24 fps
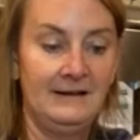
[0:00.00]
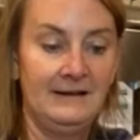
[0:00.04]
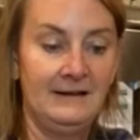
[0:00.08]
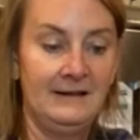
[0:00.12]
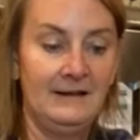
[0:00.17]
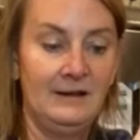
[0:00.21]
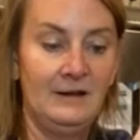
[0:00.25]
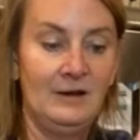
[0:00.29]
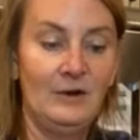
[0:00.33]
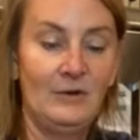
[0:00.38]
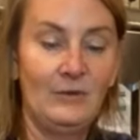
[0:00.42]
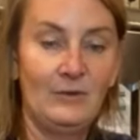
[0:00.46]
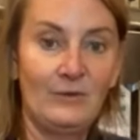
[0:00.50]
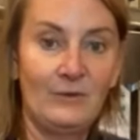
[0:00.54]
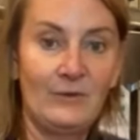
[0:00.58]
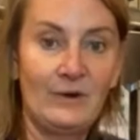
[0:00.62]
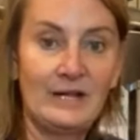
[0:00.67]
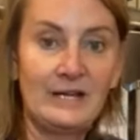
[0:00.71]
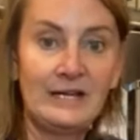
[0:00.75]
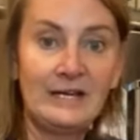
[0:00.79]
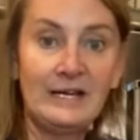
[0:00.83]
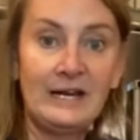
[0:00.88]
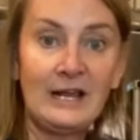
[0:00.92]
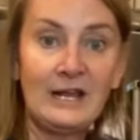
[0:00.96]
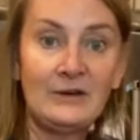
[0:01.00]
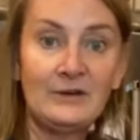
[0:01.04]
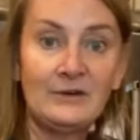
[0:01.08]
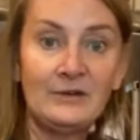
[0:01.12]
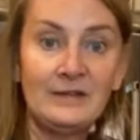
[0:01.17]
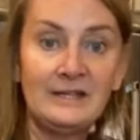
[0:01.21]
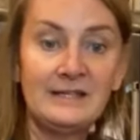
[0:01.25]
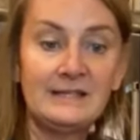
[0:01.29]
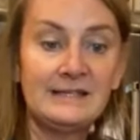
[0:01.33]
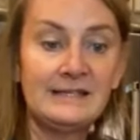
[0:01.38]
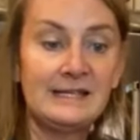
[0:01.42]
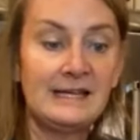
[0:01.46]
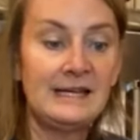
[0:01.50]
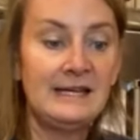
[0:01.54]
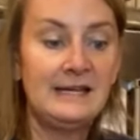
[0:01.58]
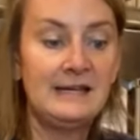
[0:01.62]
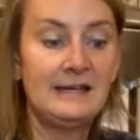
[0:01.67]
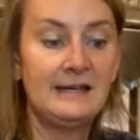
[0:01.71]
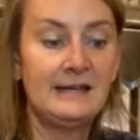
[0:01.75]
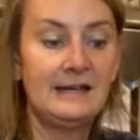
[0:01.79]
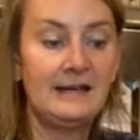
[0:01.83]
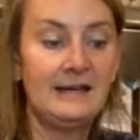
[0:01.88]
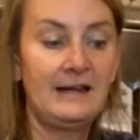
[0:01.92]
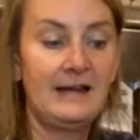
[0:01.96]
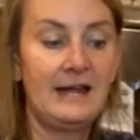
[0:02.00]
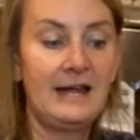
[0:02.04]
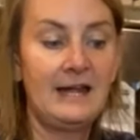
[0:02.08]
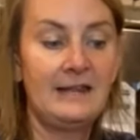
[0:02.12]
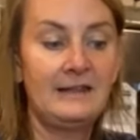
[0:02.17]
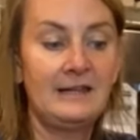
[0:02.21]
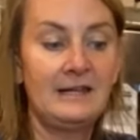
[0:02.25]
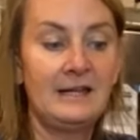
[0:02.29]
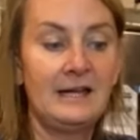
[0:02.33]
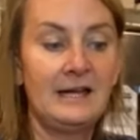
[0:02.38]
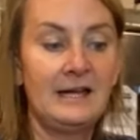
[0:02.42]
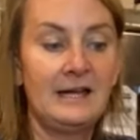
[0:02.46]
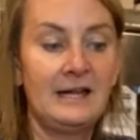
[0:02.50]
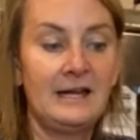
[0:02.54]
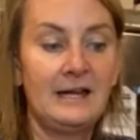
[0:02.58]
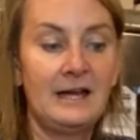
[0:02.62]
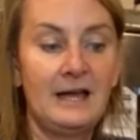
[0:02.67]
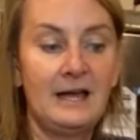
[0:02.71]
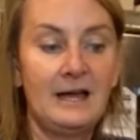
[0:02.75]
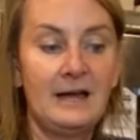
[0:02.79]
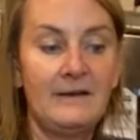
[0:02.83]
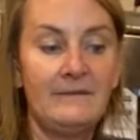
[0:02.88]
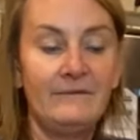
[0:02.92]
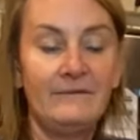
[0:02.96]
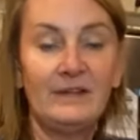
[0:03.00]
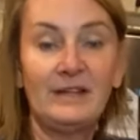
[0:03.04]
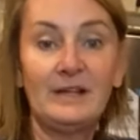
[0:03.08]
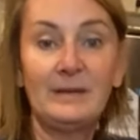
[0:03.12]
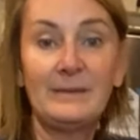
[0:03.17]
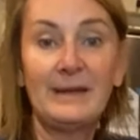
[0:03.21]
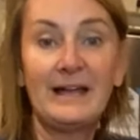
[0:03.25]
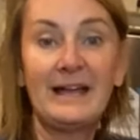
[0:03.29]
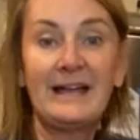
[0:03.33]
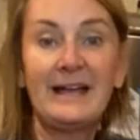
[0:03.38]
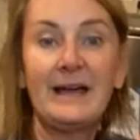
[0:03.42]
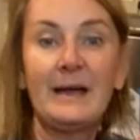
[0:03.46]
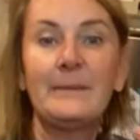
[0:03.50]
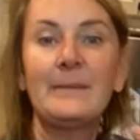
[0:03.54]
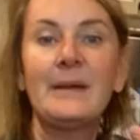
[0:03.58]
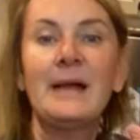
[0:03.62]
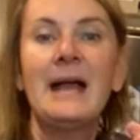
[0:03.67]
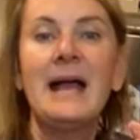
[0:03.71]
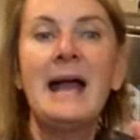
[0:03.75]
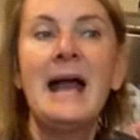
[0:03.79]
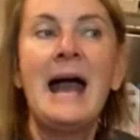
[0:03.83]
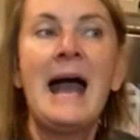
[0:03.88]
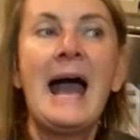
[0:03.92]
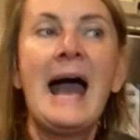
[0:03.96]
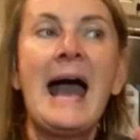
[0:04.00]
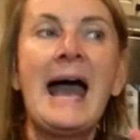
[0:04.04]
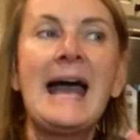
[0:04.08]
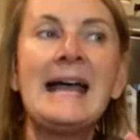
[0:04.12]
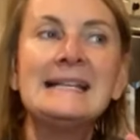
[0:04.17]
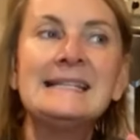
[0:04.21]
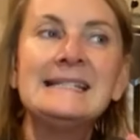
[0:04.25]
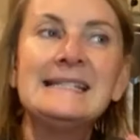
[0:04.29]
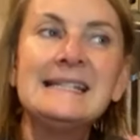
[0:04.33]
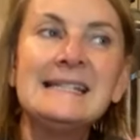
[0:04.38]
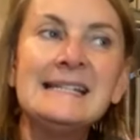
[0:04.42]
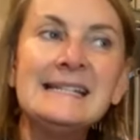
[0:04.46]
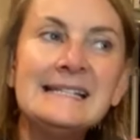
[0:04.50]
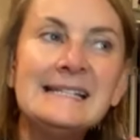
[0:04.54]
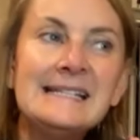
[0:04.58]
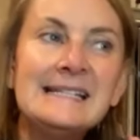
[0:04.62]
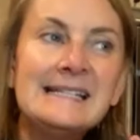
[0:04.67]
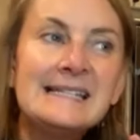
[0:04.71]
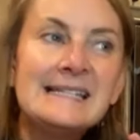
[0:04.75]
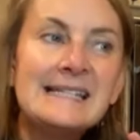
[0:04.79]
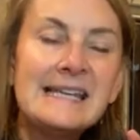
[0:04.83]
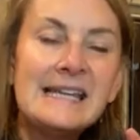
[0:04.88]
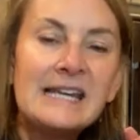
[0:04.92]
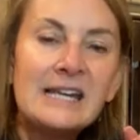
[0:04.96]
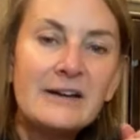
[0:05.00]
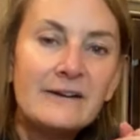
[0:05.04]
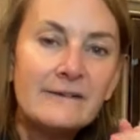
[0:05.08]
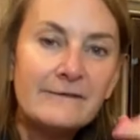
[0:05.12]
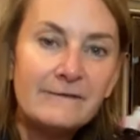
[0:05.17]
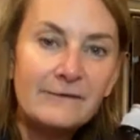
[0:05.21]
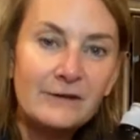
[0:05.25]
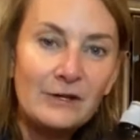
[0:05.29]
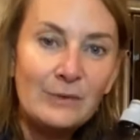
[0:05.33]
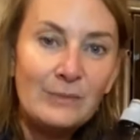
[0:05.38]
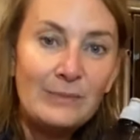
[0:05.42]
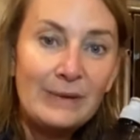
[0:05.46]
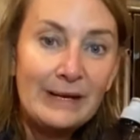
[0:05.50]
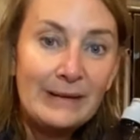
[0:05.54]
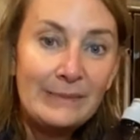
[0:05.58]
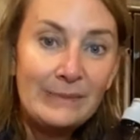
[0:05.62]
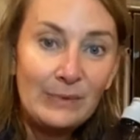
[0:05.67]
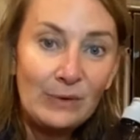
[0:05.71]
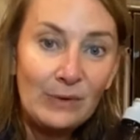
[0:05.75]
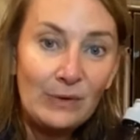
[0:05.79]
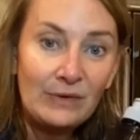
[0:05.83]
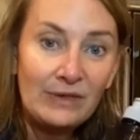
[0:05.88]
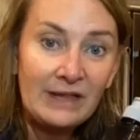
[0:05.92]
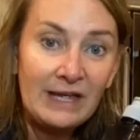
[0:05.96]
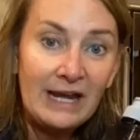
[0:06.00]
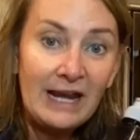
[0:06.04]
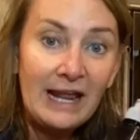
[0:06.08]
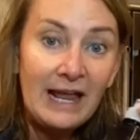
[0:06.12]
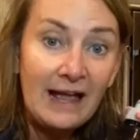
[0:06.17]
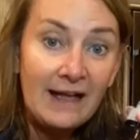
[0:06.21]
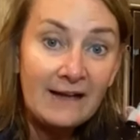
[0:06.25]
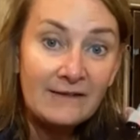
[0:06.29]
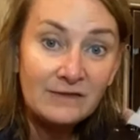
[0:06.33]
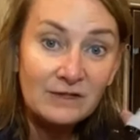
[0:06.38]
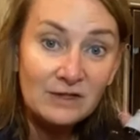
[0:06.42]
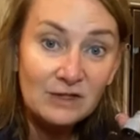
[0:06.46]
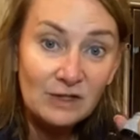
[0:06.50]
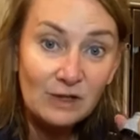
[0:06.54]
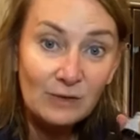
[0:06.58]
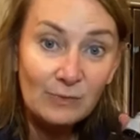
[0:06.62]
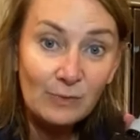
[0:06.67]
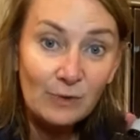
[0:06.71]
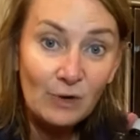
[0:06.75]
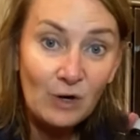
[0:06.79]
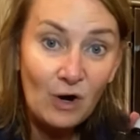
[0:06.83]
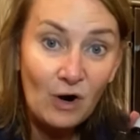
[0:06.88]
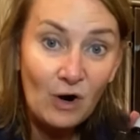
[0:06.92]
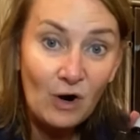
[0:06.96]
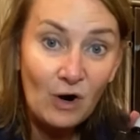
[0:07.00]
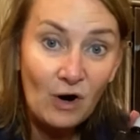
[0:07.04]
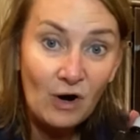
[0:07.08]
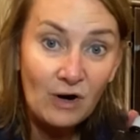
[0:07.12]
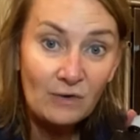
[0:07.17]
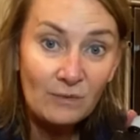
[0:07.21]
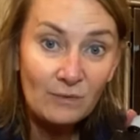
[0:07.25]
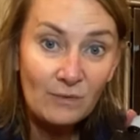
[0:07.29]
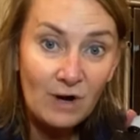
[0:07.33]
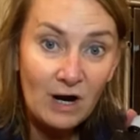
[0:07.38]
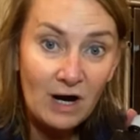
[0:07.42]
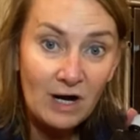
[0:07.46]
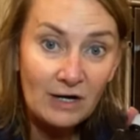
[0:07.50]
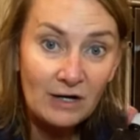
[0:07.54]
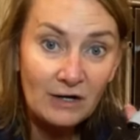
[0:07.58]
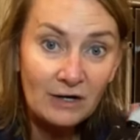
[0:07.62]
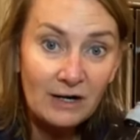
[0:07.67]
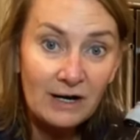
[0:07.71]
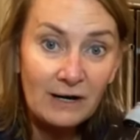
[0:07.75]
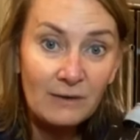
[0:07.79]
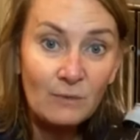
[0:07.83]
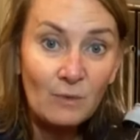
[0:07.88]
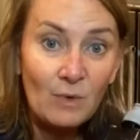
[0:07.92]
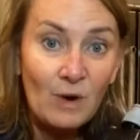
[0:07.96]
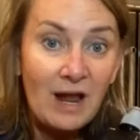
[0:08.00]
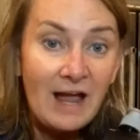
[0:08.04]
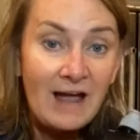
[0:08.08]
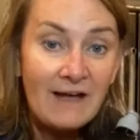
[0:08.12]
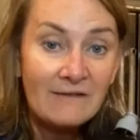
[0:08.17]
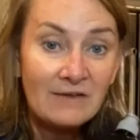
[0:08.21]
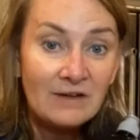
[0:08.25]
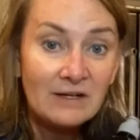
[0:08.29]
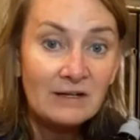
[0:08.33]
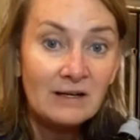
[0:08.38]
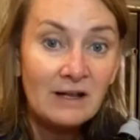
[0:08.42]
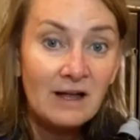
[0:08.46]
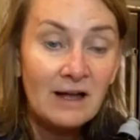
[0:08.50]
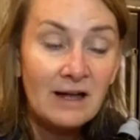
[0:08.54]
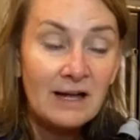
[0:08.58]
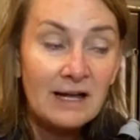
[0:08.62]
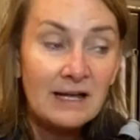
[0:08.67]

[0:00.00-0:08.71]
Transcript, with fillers: Run it under the sink and then uh, fill it back up. I did see a few people that have super hard water and were having like